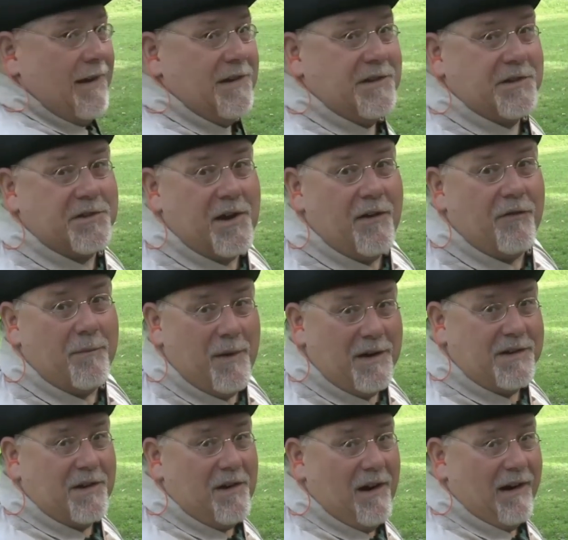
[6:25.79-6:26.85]
as you saw from my
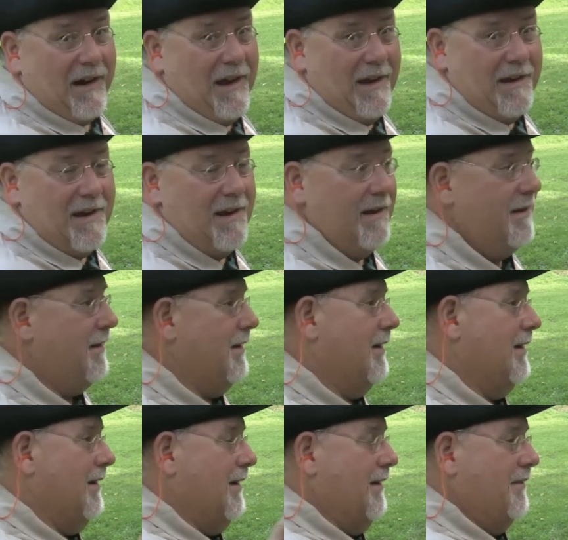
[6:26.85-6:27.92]
target,
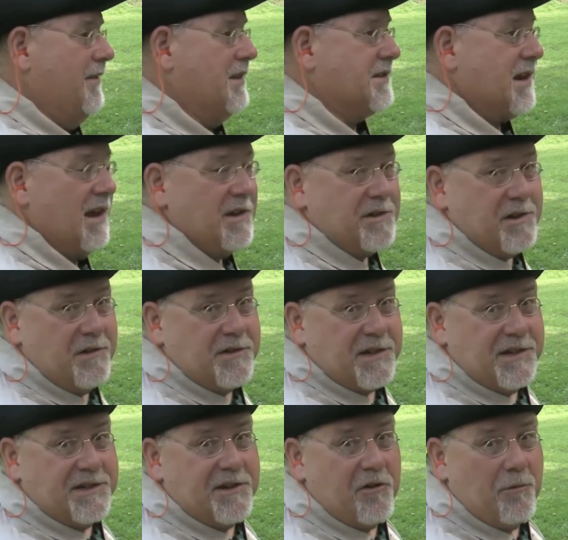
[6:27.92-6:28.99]
this gun shoots
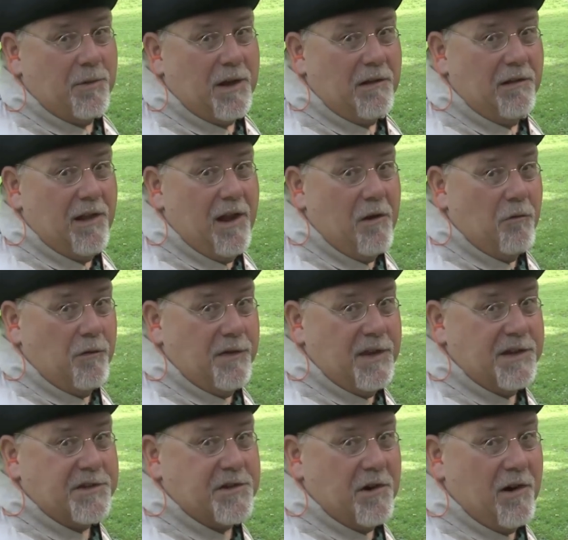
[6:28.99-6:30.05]
considerably low with
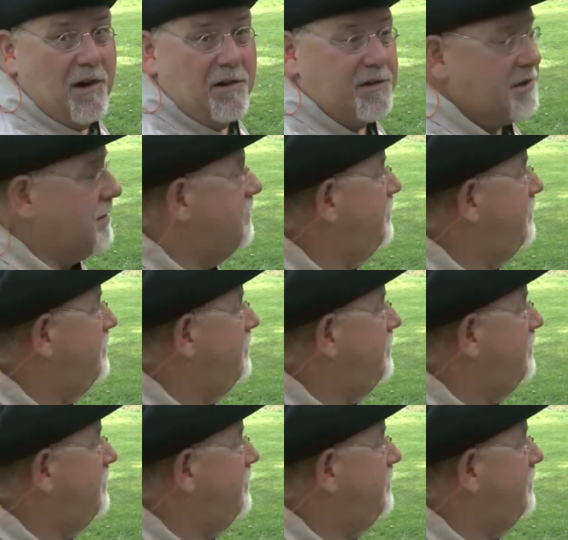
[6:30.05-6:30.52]
this charge.